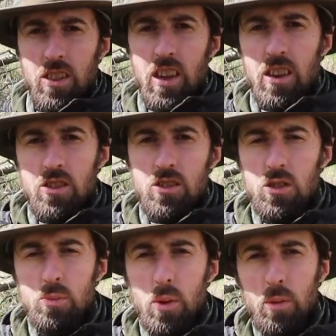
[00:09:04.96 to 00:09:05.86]
can then
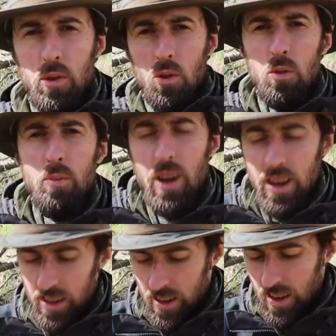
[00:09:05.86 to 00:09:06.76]
just pop it all
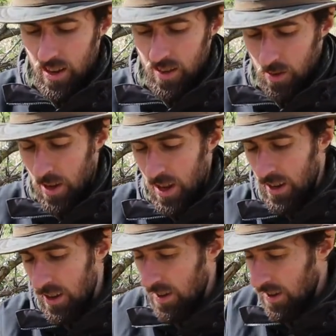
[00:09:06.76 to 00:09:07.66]
back in the
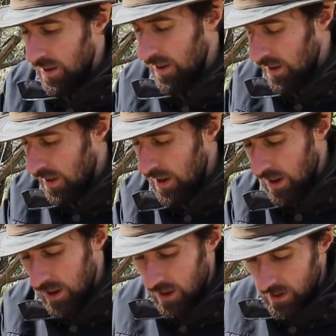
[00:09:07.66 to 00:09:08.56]
bag.
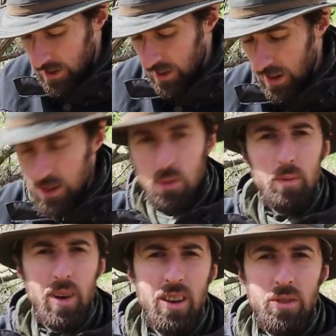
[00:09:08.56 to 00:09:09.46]
It's nice
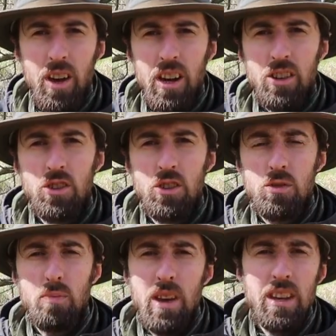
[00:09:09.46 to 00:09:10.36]
when
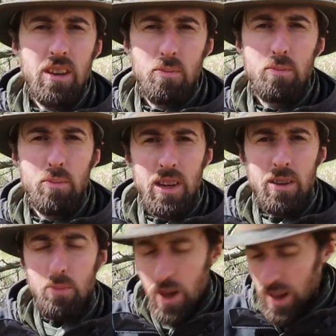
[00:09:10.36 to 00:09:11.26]
manufacturers make big
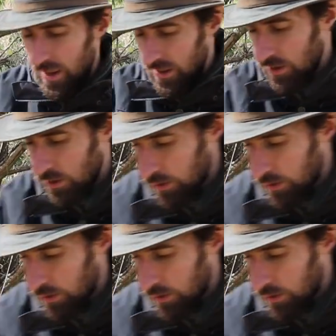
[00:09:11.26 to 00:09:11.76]
bags